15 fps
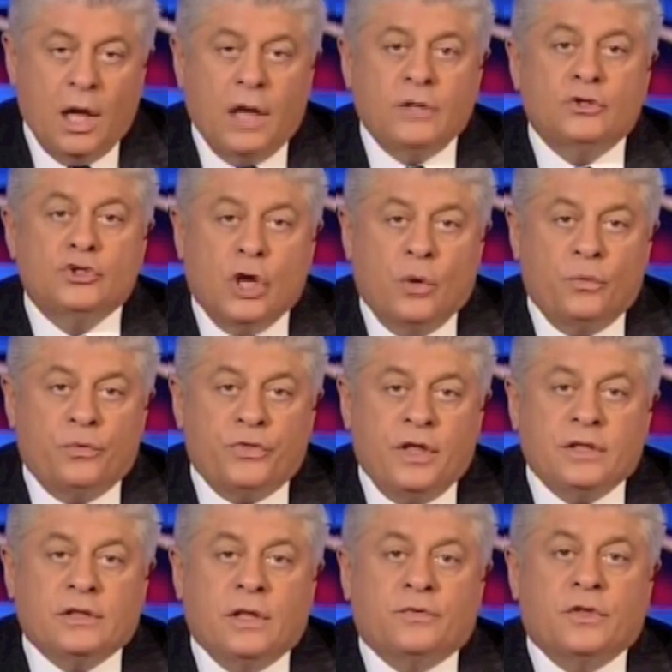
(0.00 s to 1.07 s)
I don't
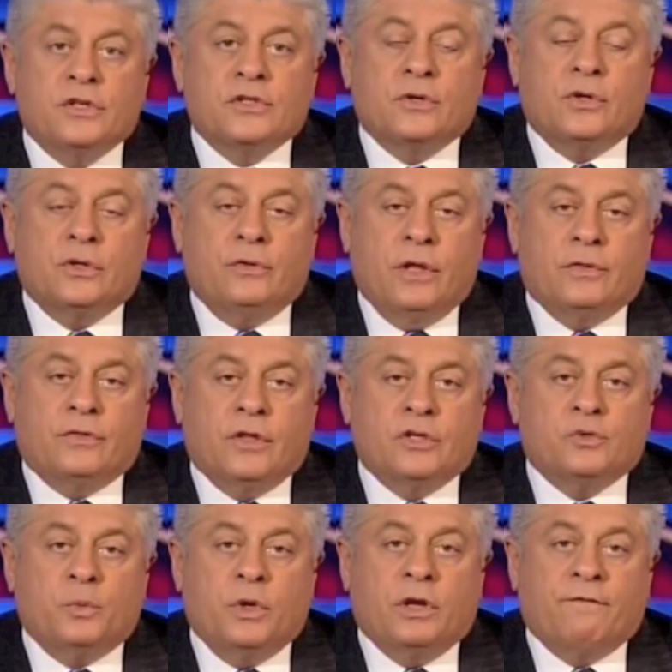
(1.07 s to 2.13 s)
think that
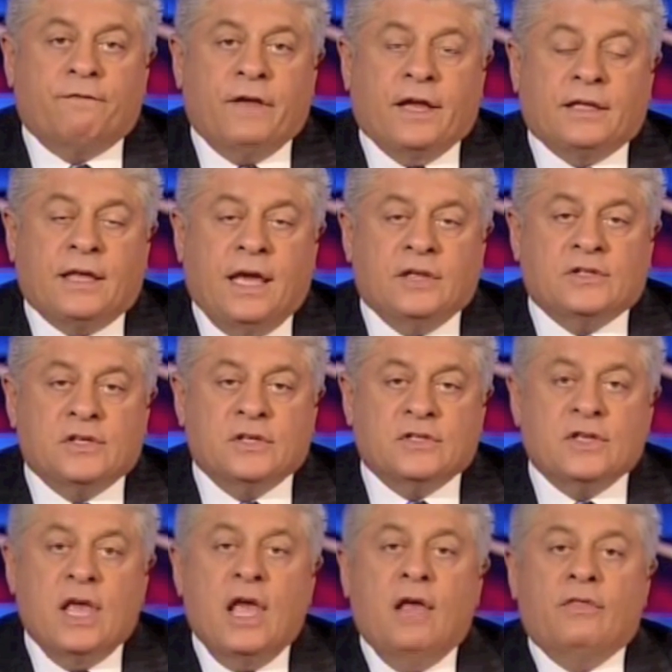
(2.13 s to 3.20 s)
this would affect
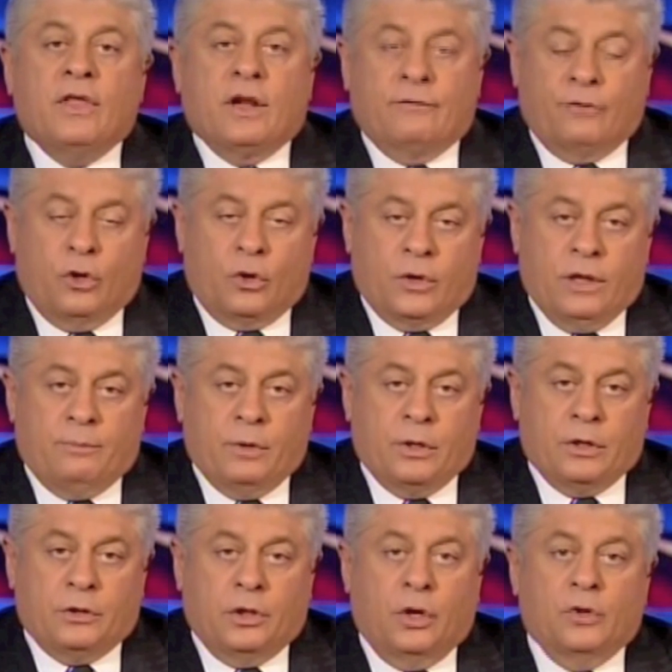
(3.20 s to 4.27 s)
cases that have already
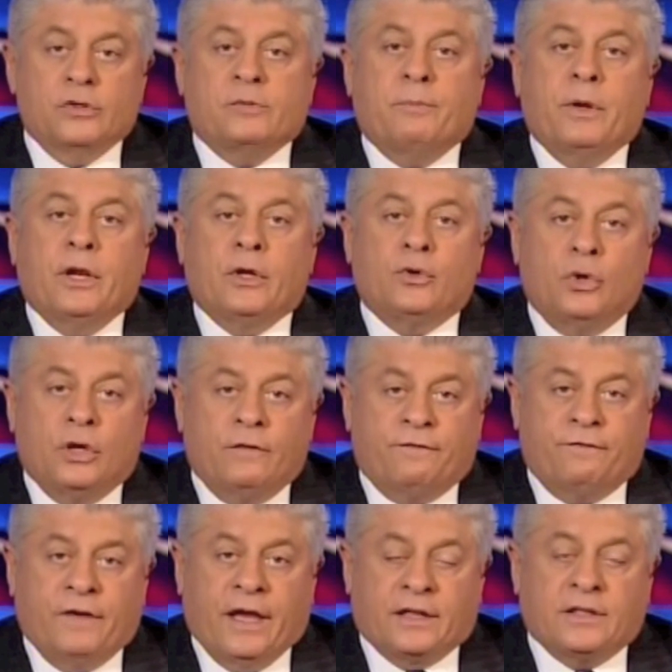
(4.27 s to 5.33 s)
been closed, but it could
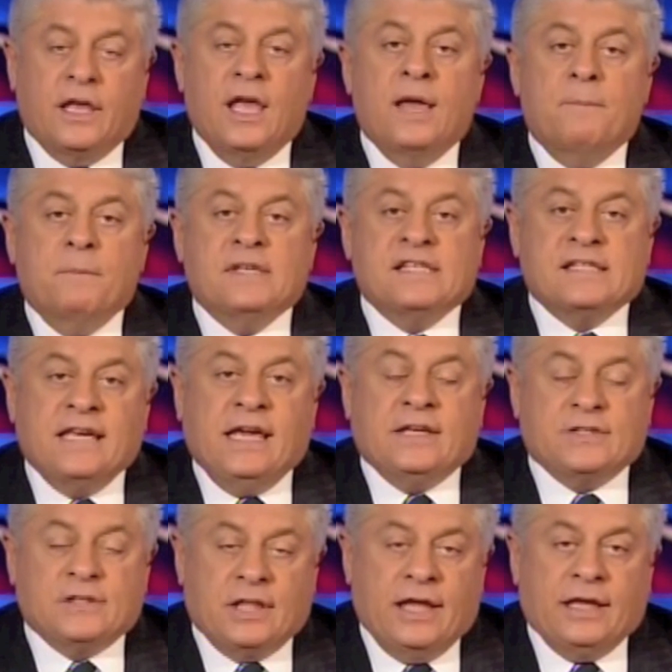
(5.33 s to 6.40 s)
affect
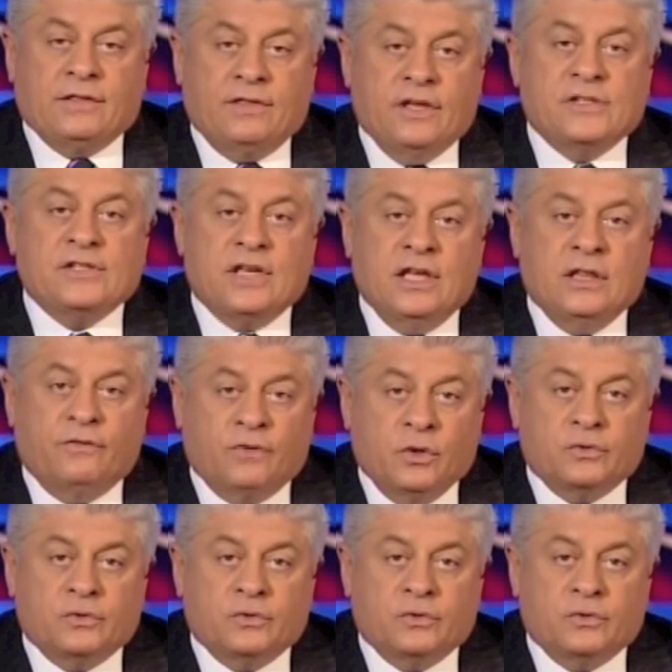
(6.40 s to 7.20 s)
mistakes like this in the